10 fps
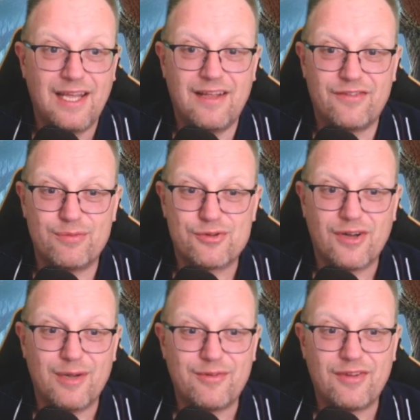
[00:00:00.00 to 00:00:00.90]

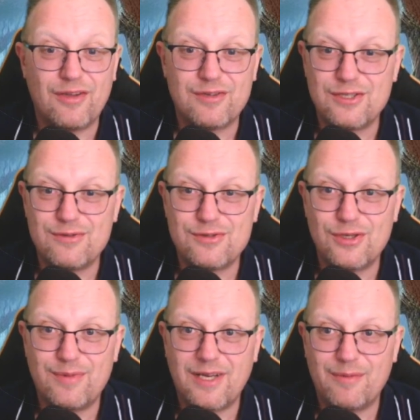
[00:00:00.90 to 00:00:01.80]
subscribers here on
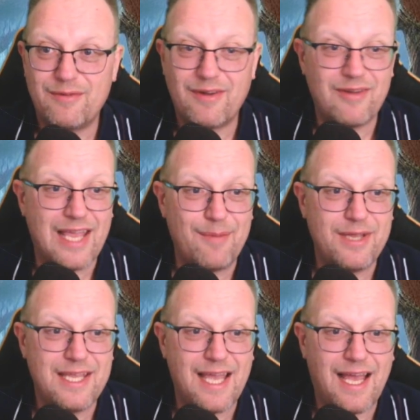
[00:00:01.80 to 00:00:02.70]
YouTube, and I'll be very happy.